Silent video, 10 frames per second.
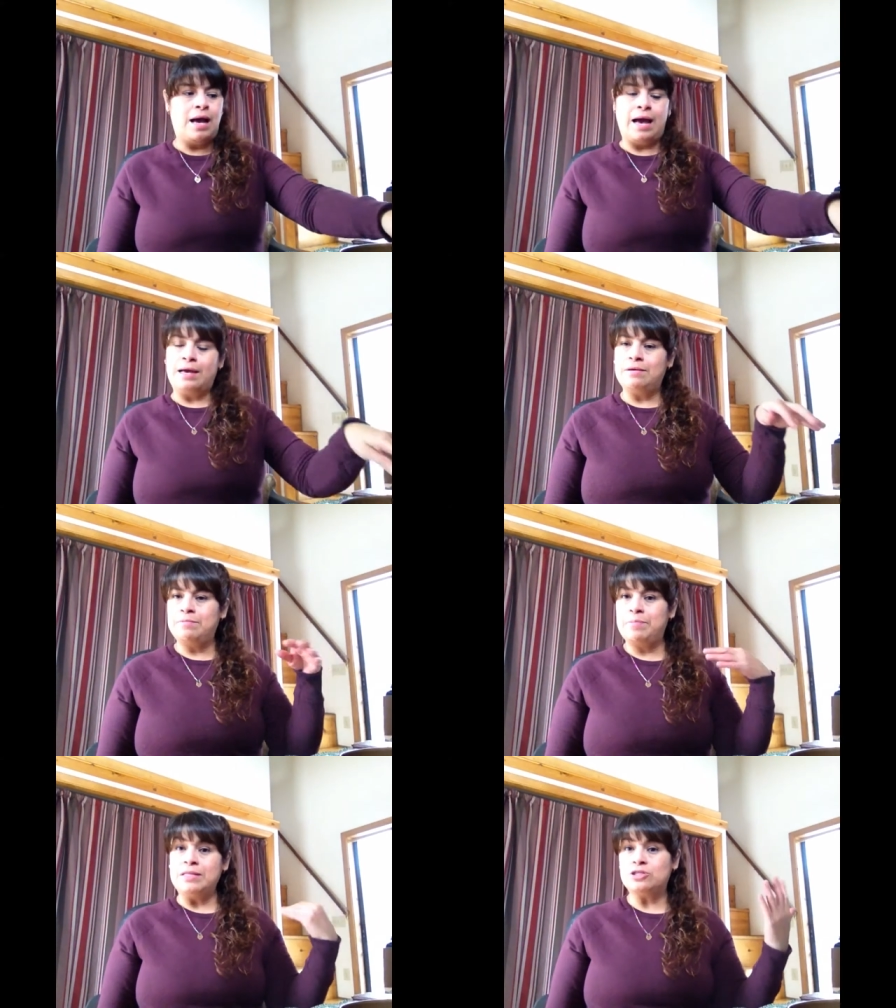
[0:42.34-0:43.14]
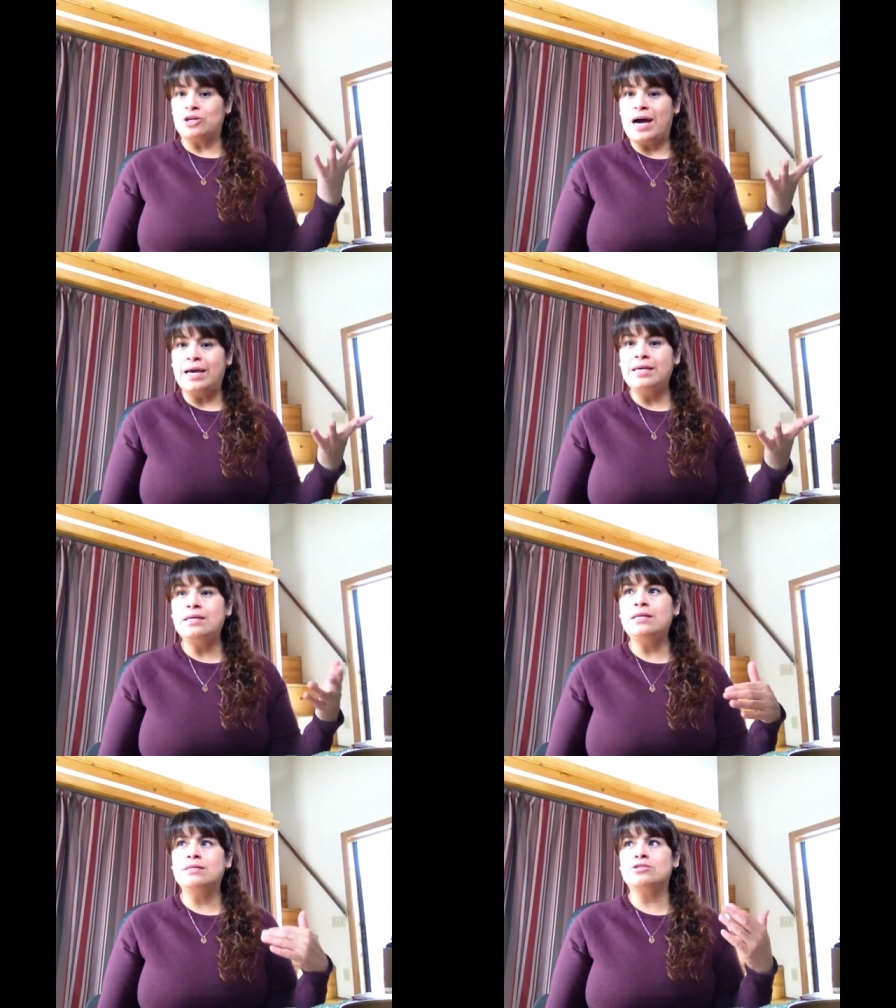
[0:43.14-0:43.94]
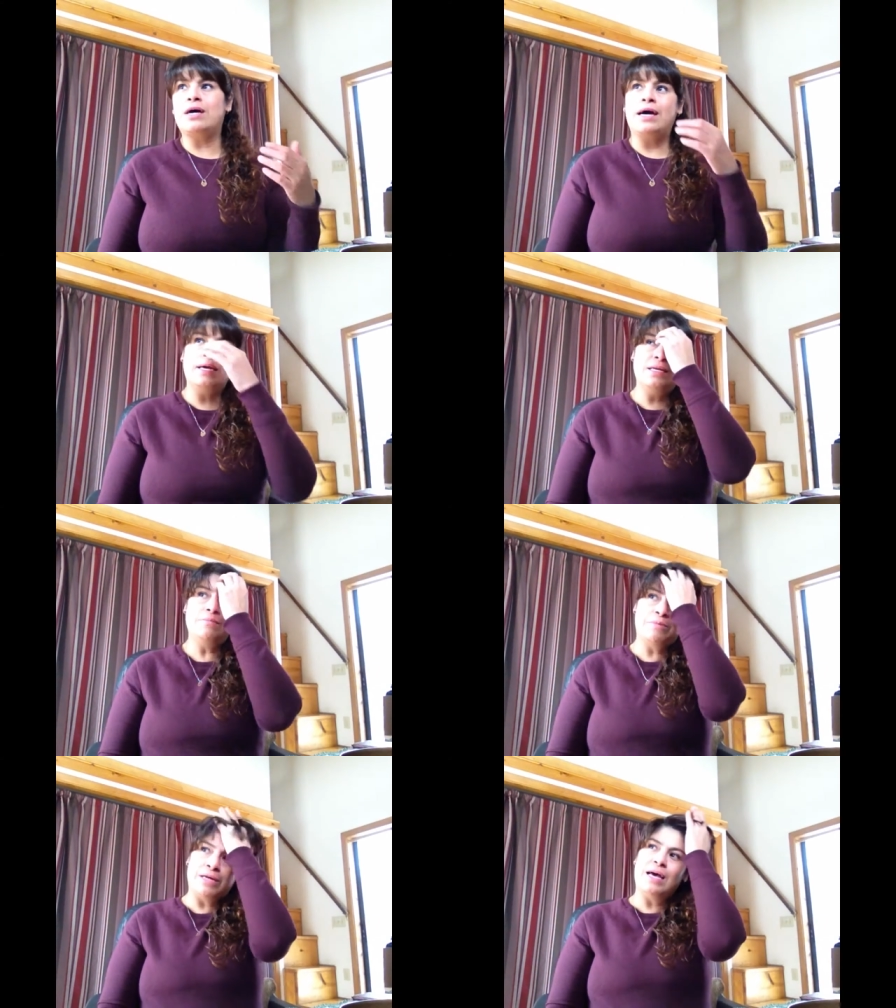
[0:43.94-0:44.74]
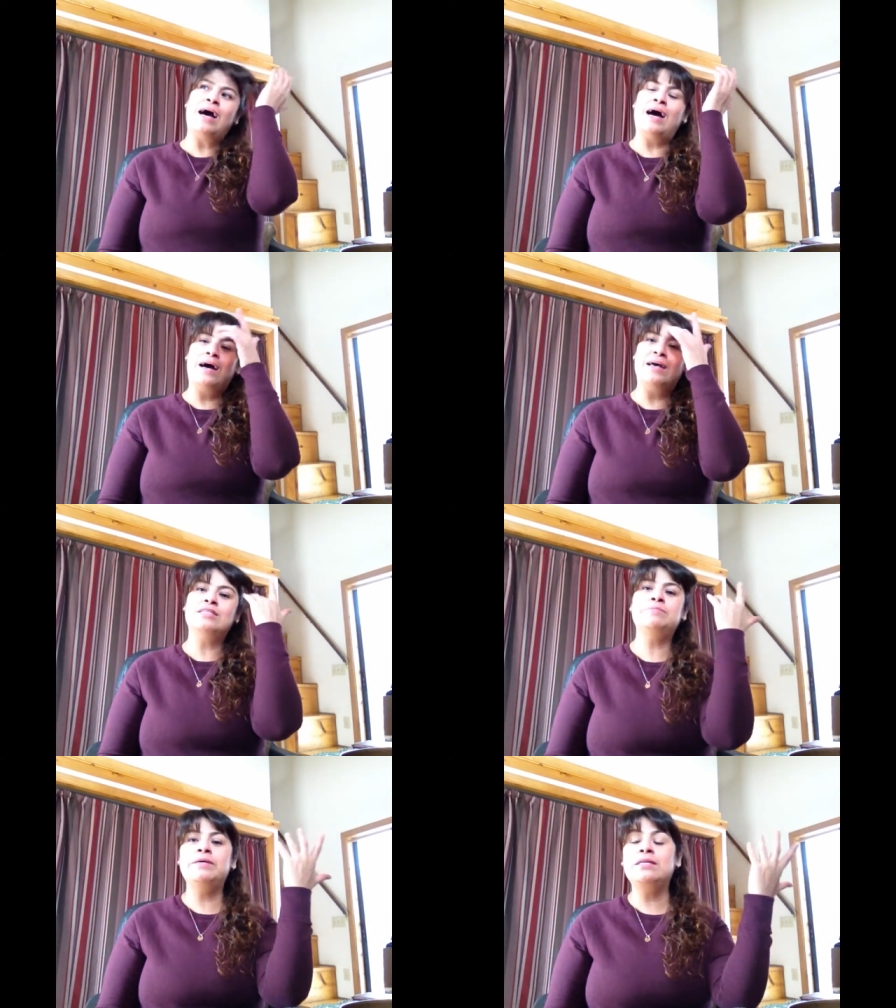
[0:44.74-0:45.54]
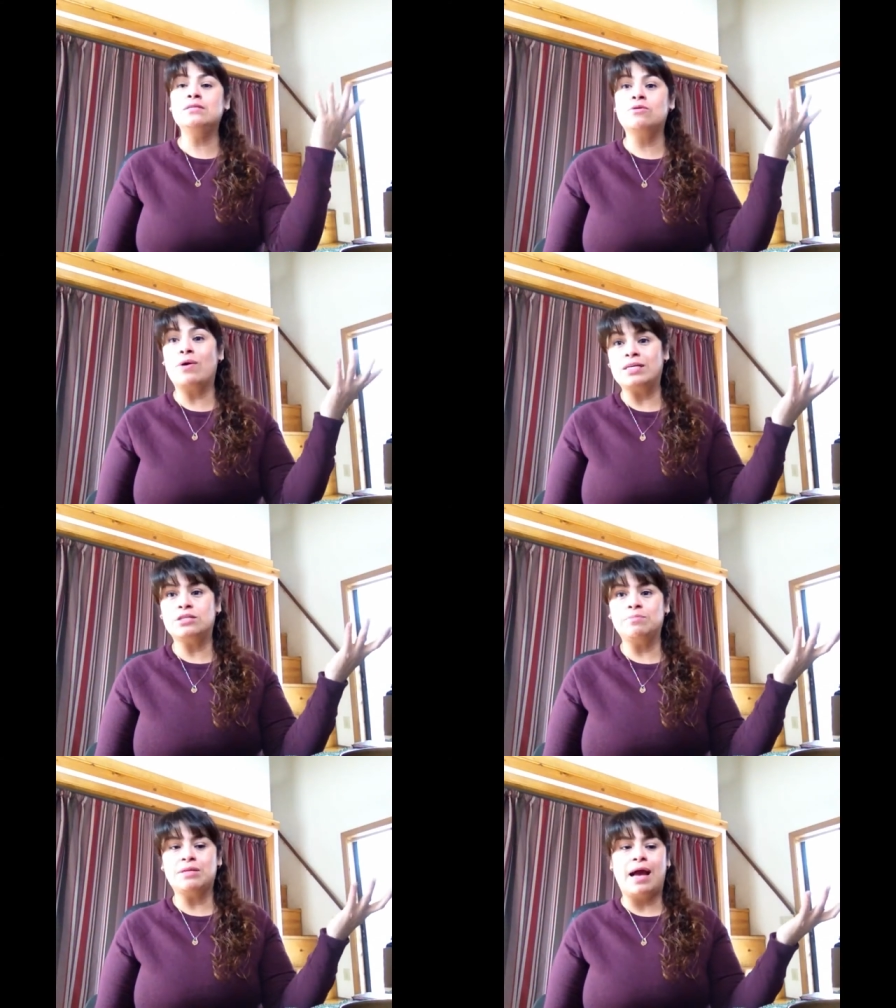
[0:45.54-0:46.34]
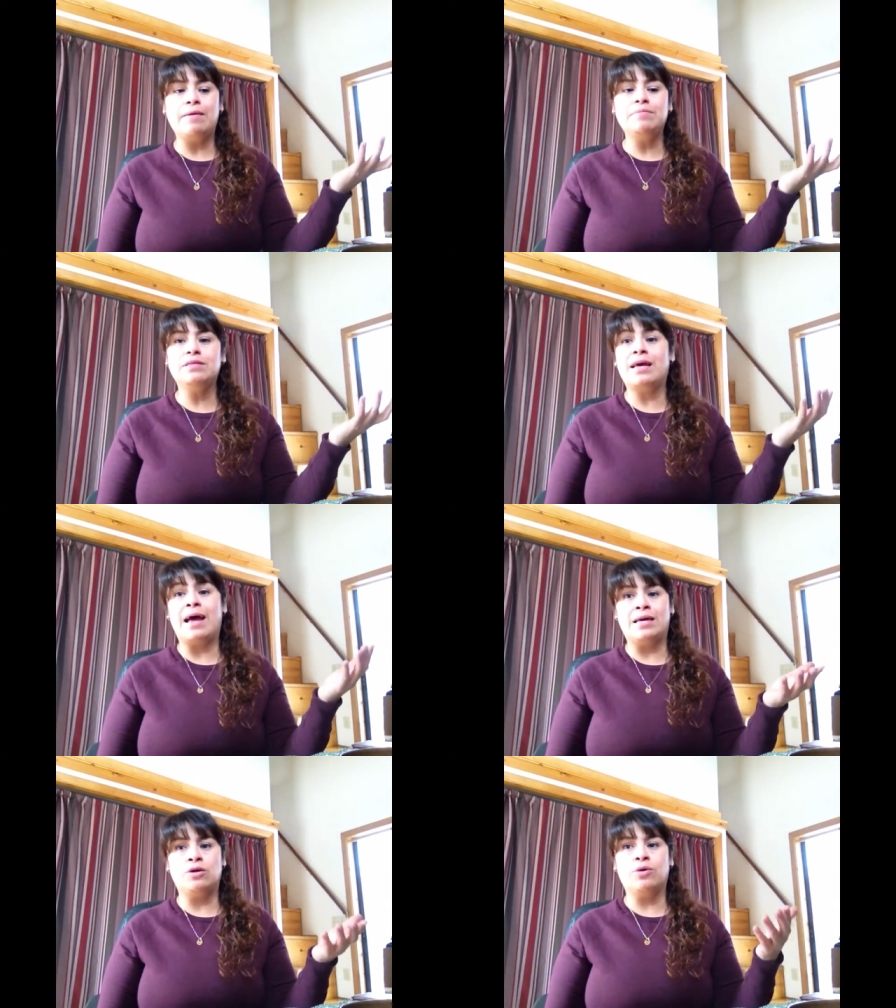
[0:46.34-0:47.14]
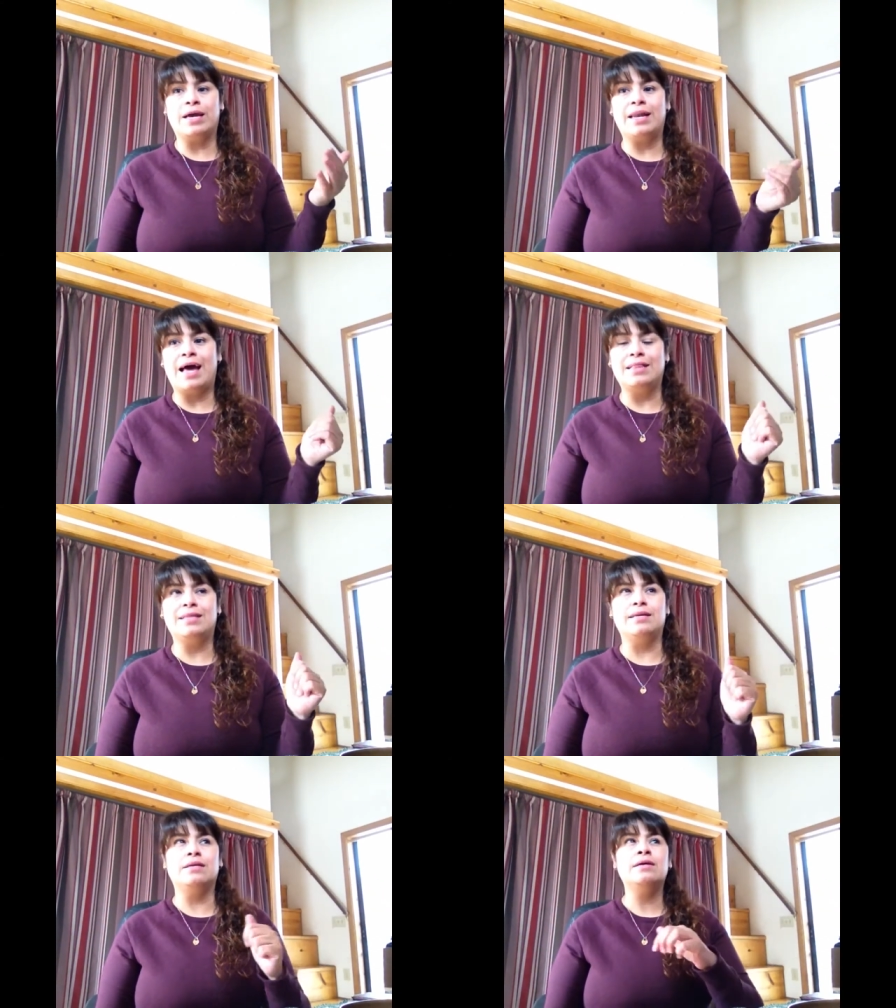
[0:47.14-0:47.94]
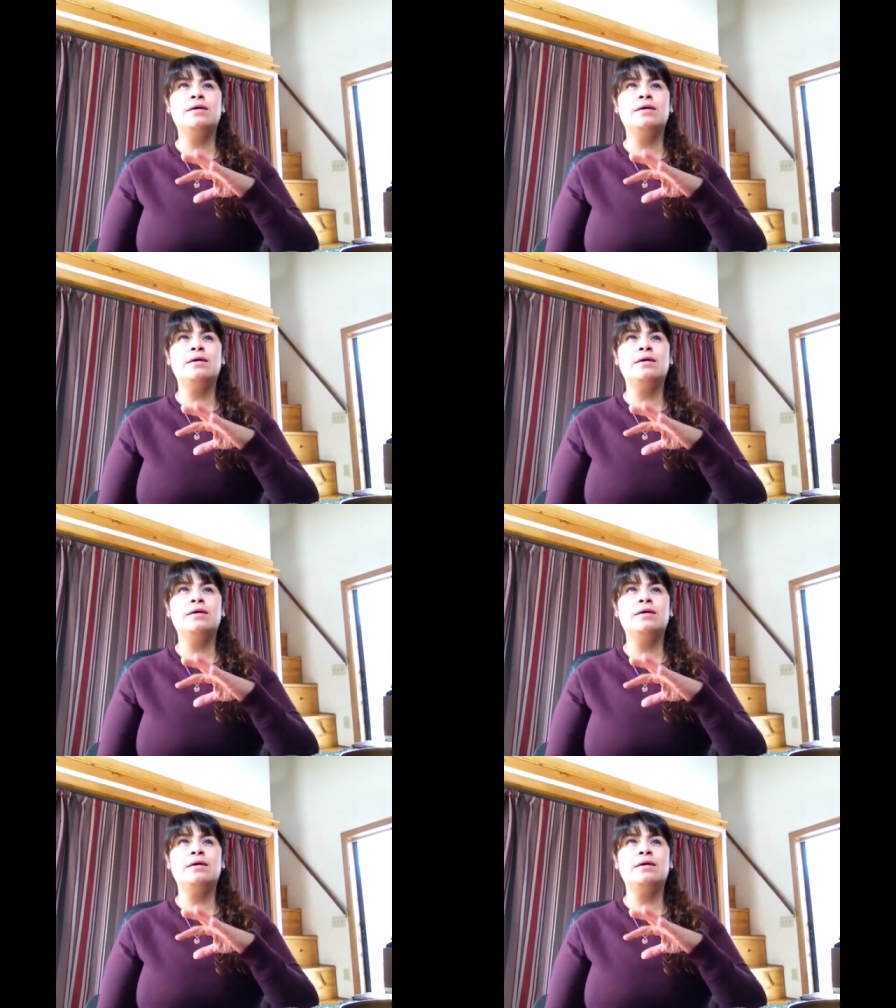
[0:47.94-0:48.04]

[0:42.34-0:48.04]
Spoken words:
I've been trying and trying, but it's been quite some time that I don't get nothing.